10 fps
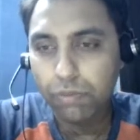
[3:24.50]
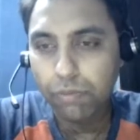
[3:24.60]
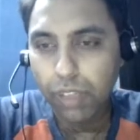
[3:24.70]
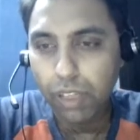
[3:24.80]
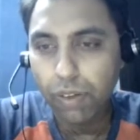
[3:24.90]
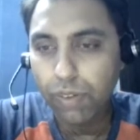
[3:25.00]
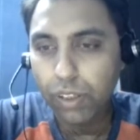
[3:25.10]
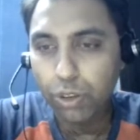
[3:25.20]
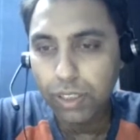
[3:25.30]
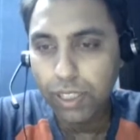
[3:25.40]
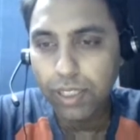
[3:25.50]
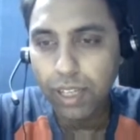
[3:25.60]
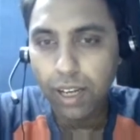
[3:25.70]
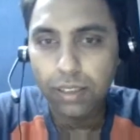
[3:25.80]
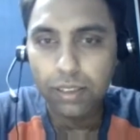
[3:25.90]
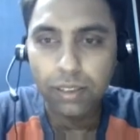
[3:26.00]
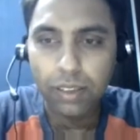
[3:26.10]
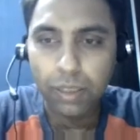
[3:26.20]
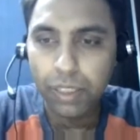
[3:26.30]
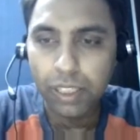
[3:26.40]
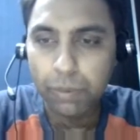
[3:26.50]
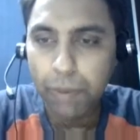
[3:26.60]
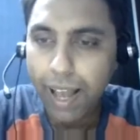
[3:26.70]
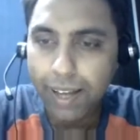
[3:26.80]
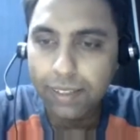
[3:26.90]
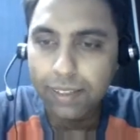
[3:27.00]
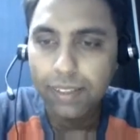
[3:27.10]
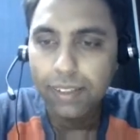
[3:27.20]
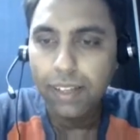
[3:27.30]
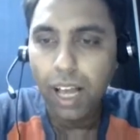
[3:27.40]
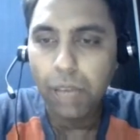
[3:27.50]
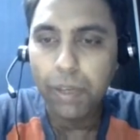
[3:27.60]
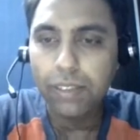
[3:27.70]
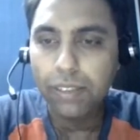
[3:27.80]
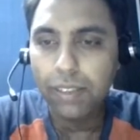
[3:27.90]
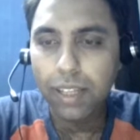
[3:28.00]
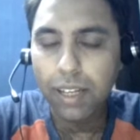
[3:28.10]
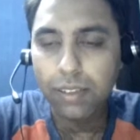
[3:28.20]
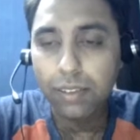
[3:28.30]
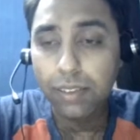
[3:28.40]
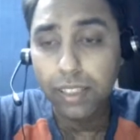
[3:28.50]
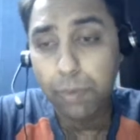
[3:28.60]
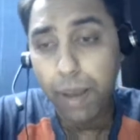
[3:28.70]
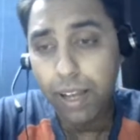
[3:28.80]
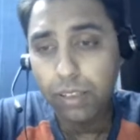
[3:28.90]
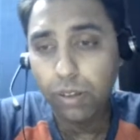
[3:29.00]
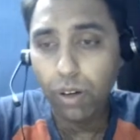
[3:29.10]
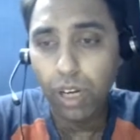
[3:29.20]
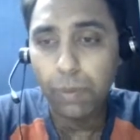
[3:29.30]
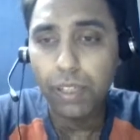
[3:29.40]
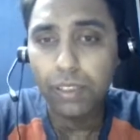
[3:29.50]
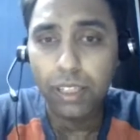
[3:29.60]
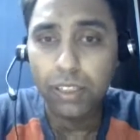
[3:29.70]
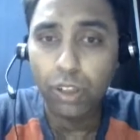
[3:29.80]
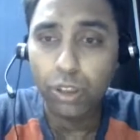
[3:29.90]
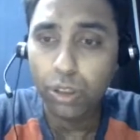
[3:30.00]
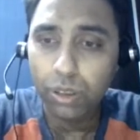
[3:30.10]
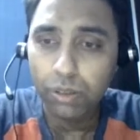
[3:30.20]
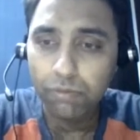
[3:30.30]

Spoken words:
if I want to say that something is bad, I might say that it's bad, or I might say it's not good.